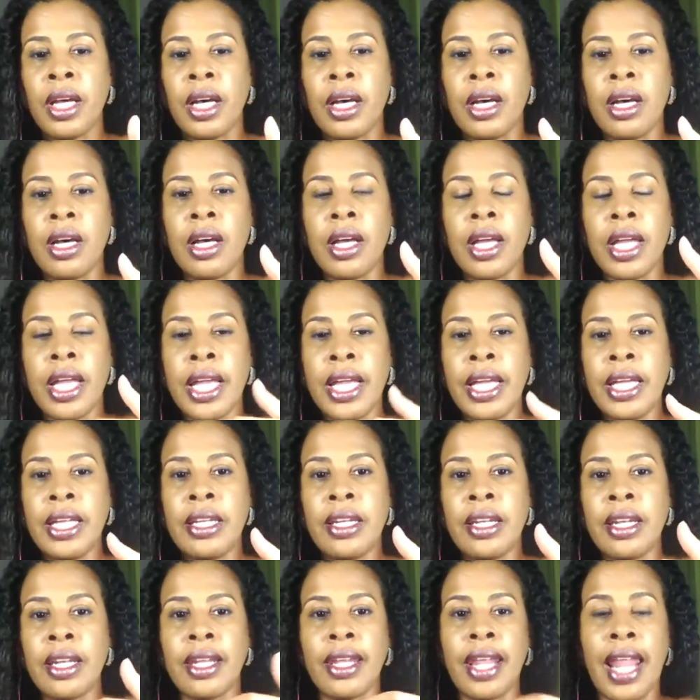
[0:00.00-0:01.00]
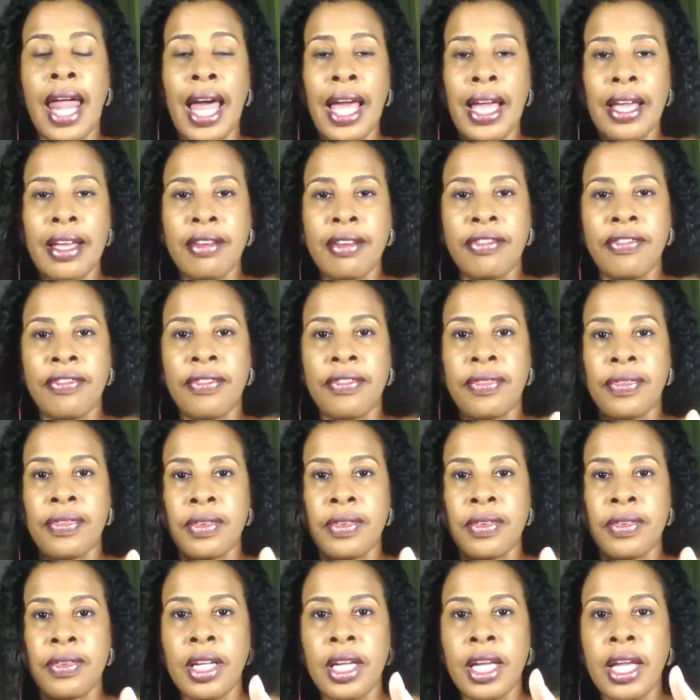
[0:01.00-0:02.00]
in life,
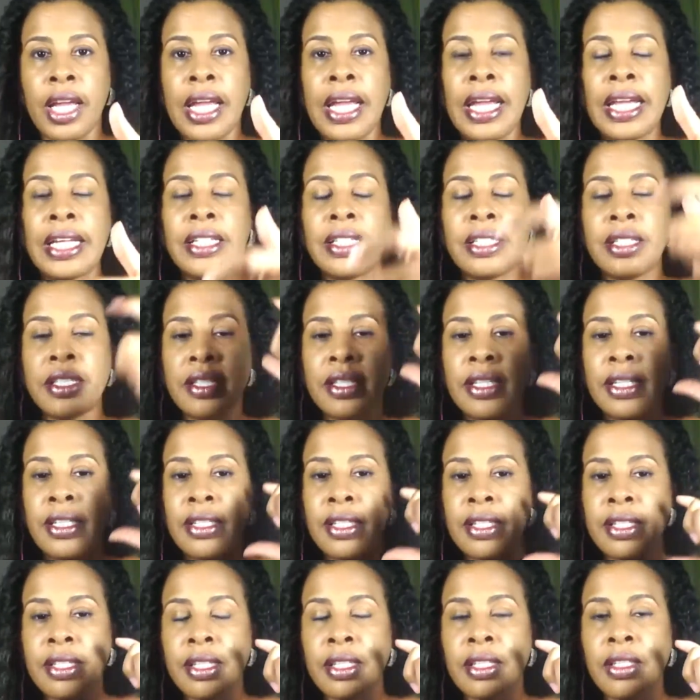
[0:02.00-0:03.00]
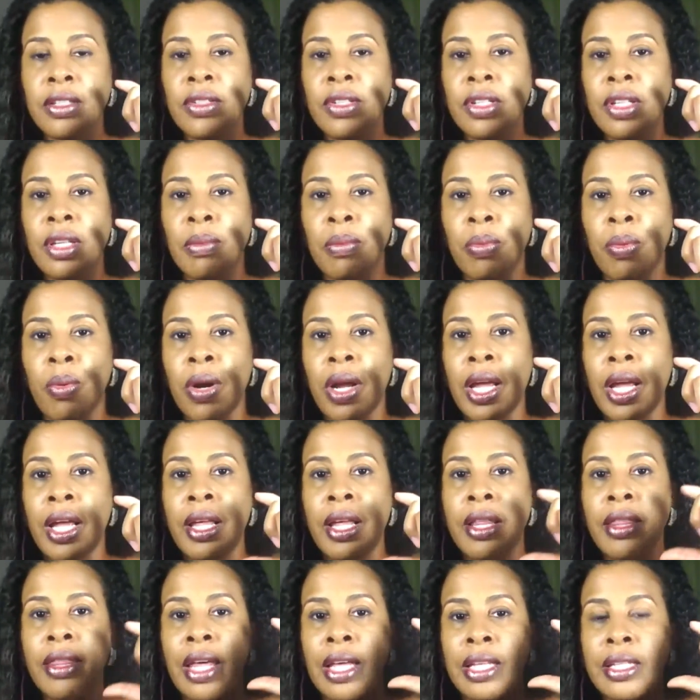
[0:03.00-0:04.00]
it sends a signal to the
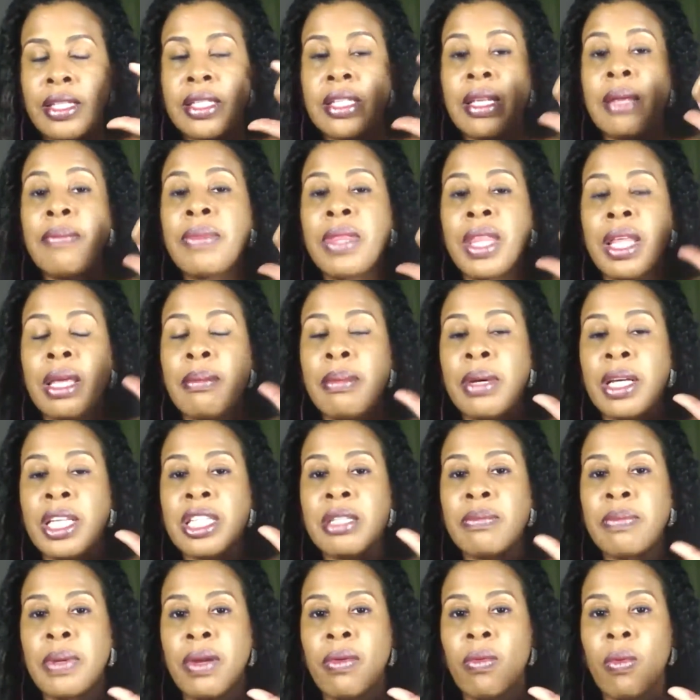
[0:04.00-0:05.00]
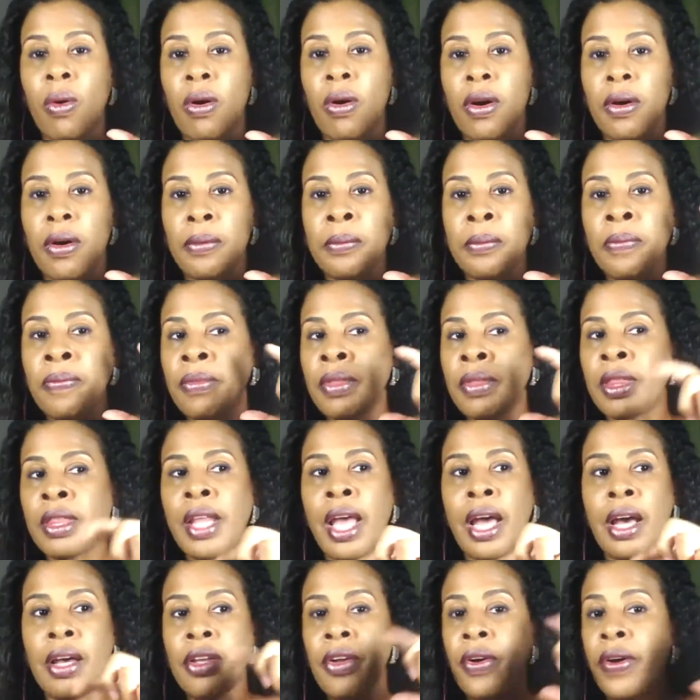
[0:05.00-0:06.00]
brain that something must be wrong.
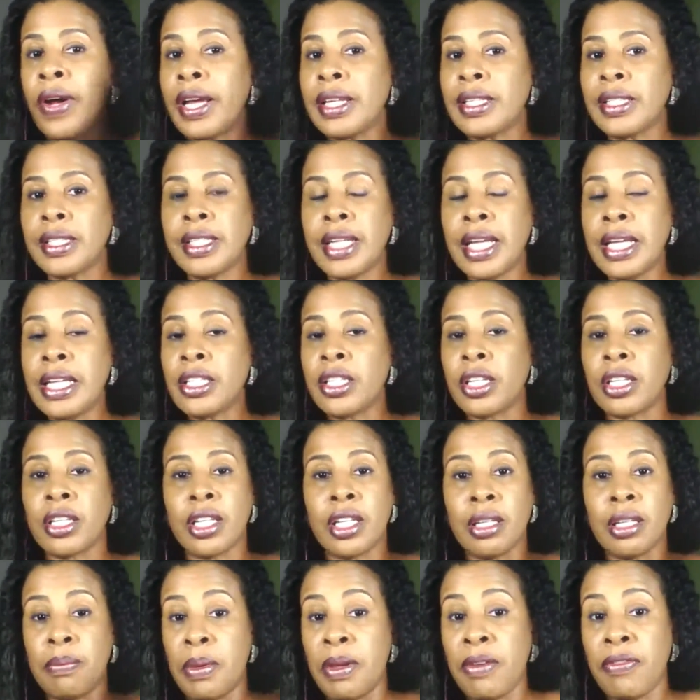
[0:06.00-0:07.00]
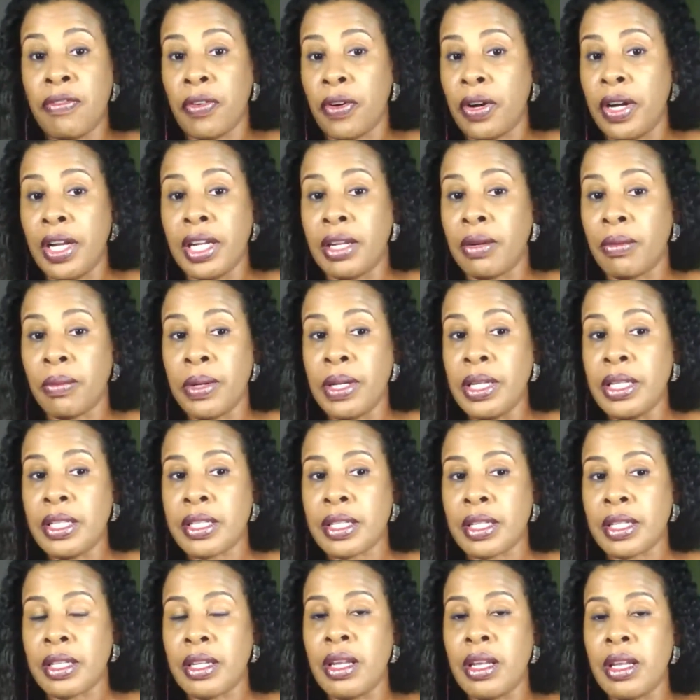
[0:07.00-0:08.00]
Now, your hesitation could be for any
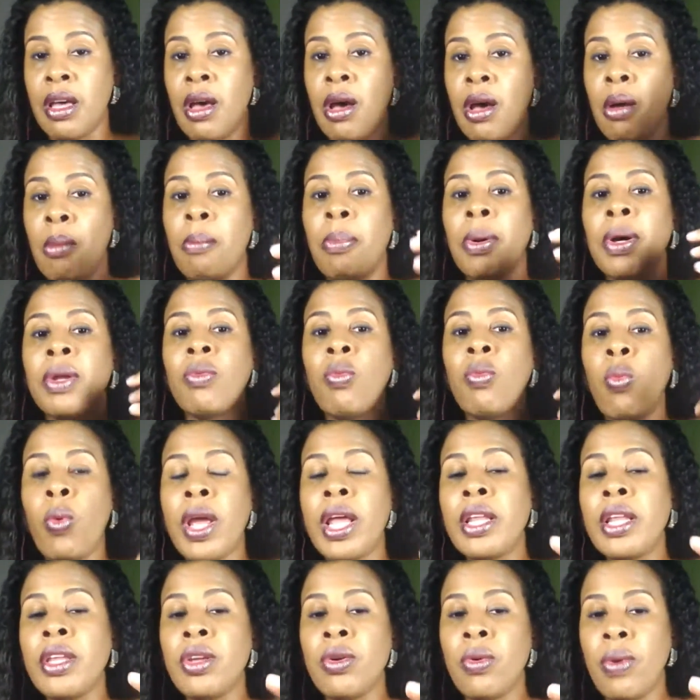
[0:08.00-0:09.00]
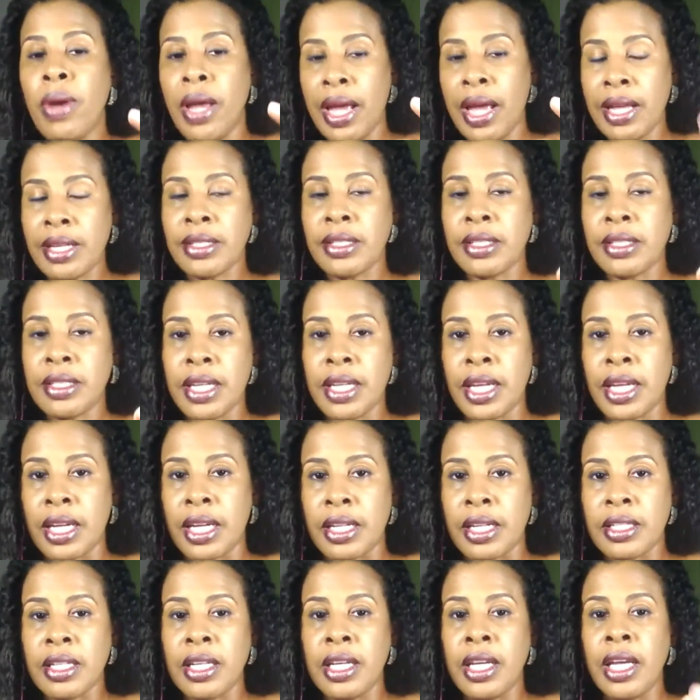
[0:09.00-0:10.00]
reason, but when you
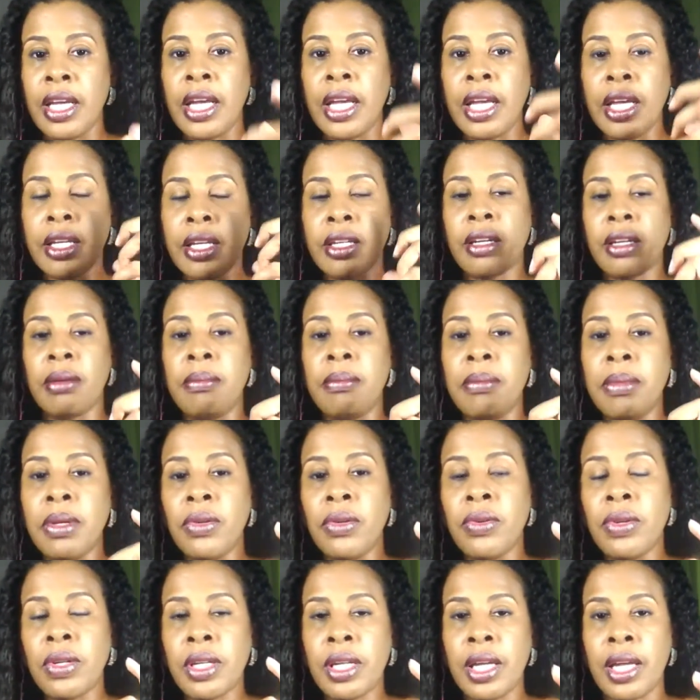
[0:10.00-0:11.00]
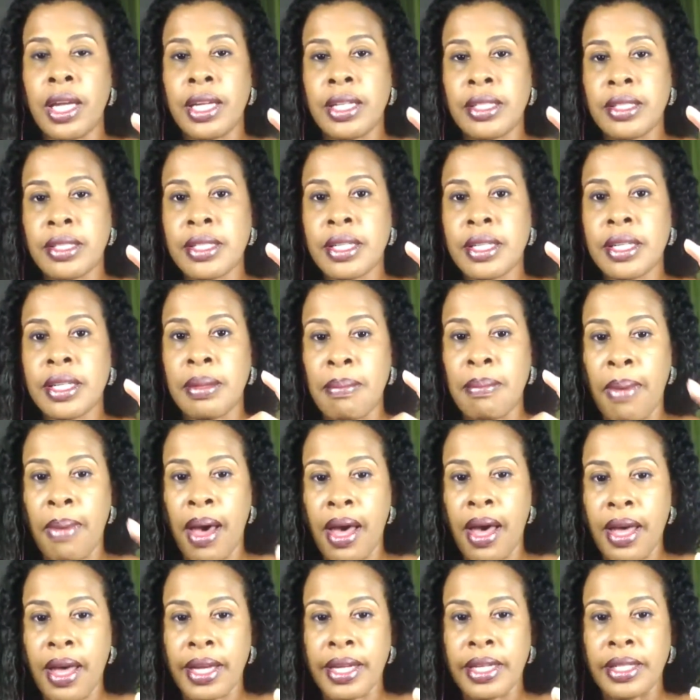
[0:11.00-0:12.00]
hesitate, it communicates to the
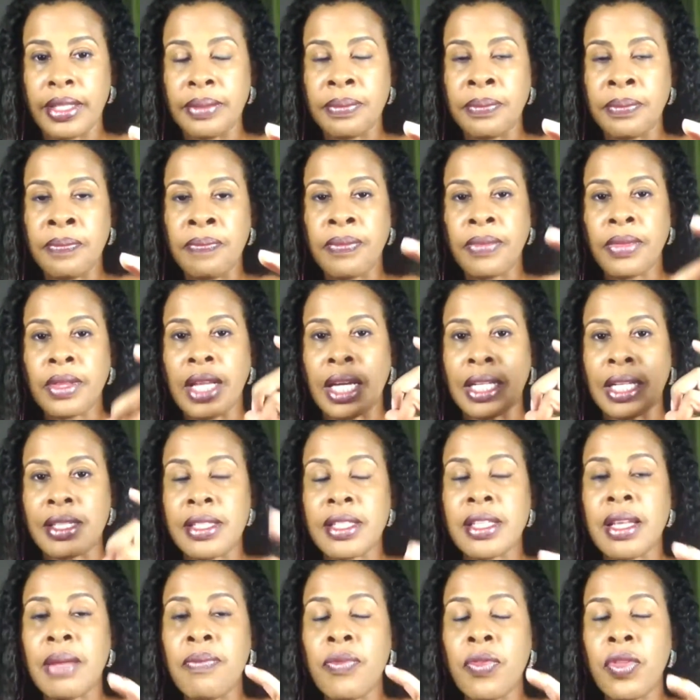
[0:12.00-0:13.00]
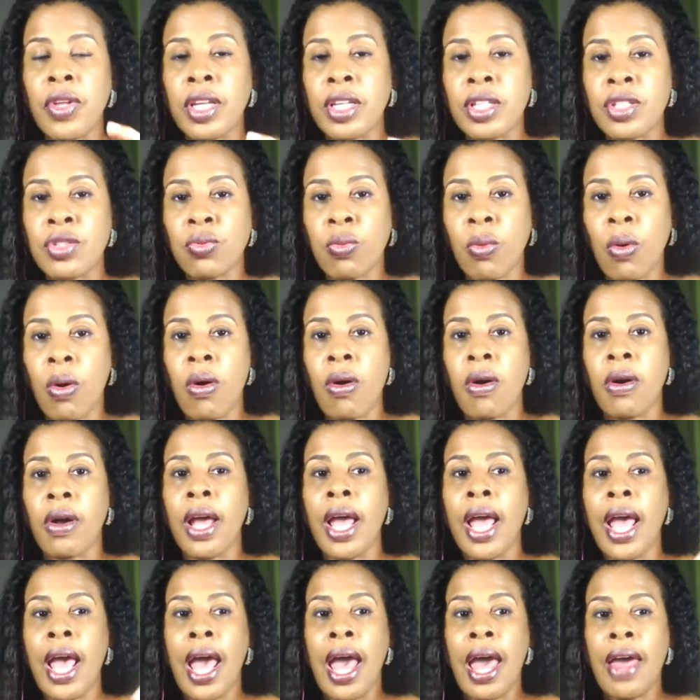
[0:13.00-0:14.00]
mind that something is wrong,
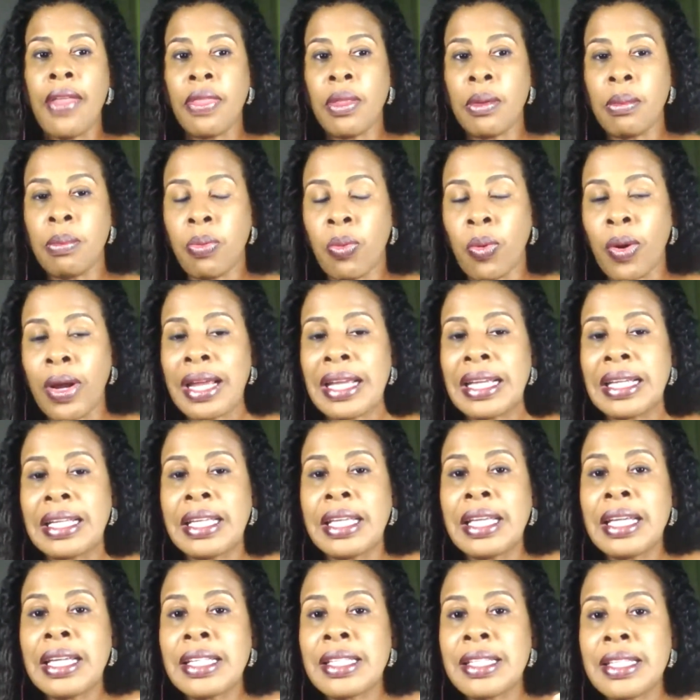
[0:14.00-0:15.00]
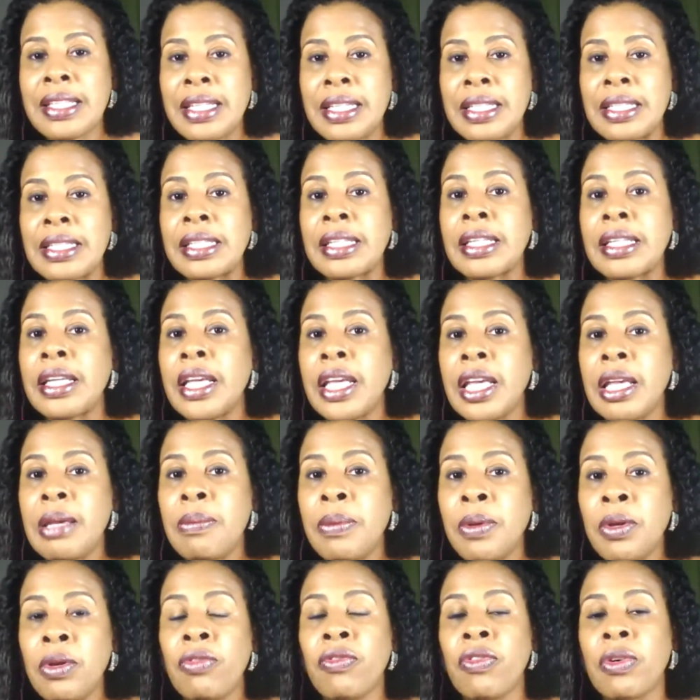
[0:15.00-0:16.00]
and the brain kicks in to keep
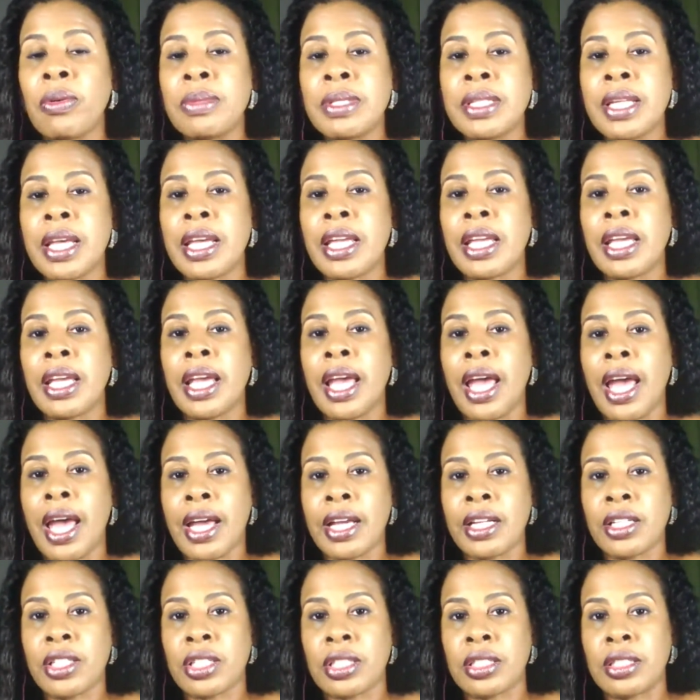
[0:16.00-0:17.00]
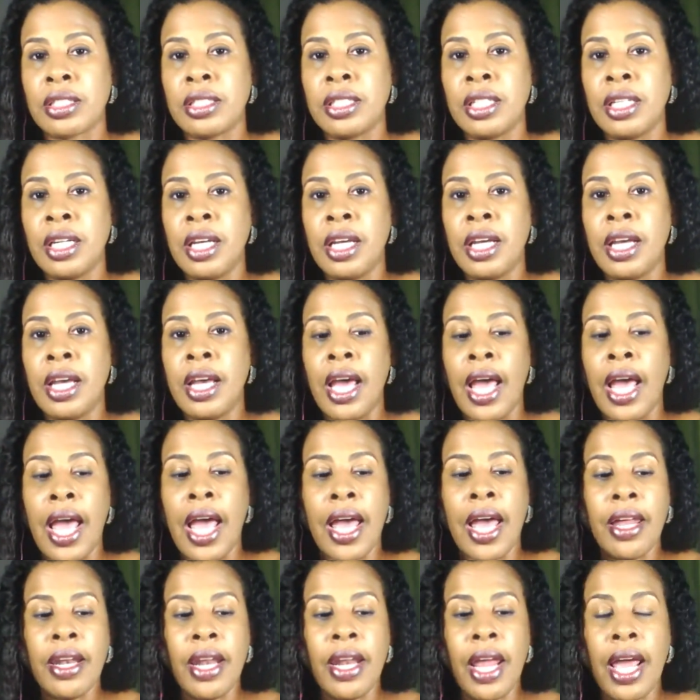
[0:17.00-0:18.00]
you from taking action.
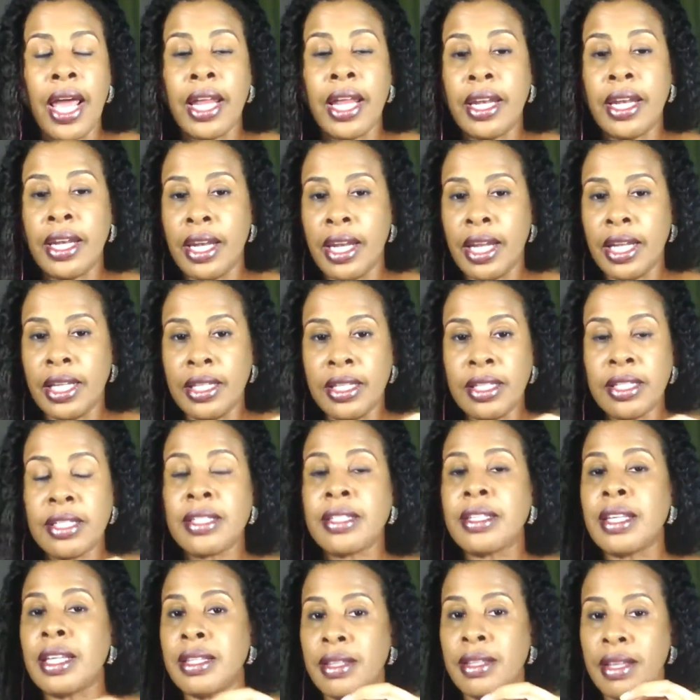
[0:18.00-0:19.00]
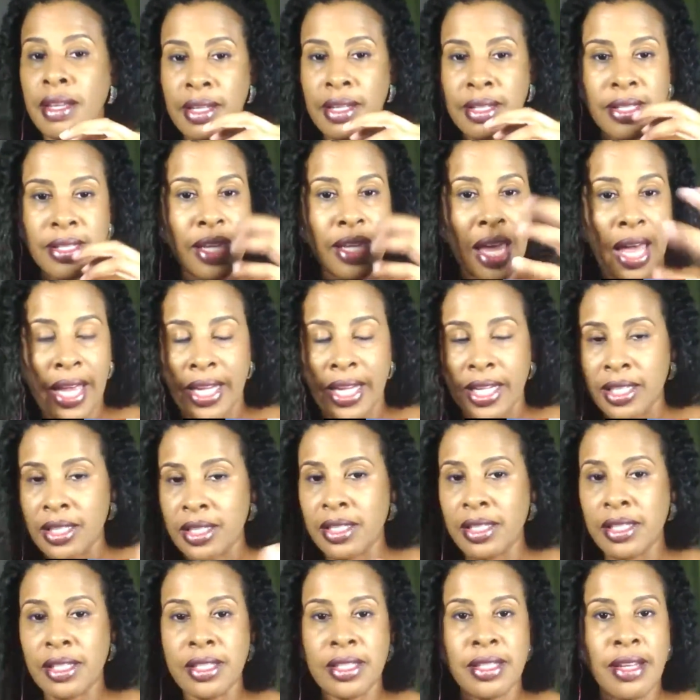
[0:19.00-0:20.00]
And this is science.
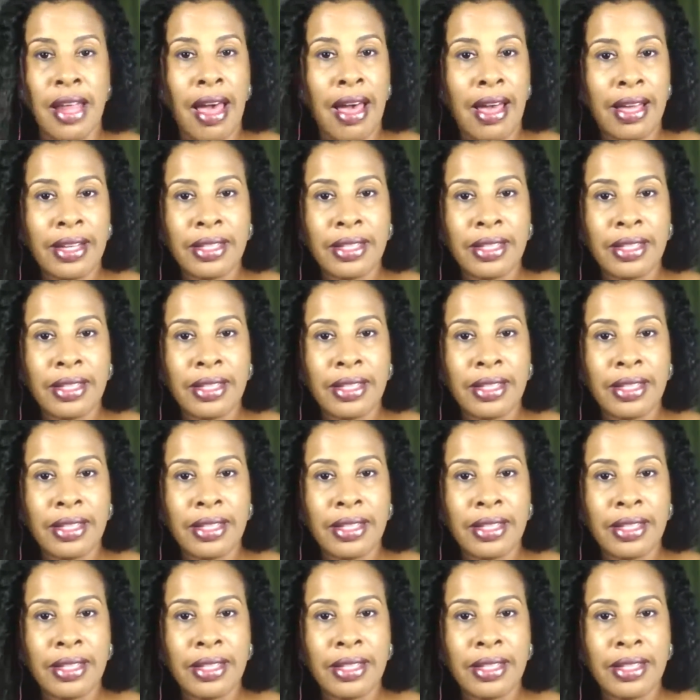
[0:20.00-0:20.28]
This is not